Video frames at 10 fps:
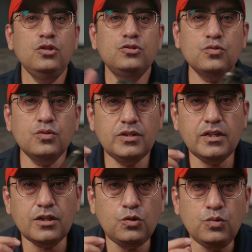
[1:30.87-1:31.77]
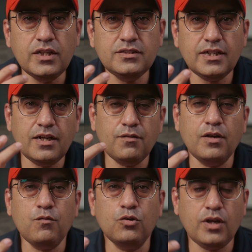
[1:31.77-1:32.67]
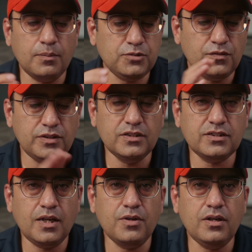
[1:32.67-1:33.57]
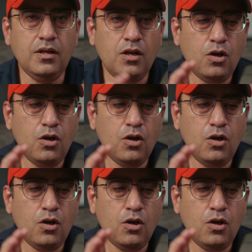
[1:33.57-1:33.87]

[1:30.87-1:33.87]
So there are two things I want to capture with this camera.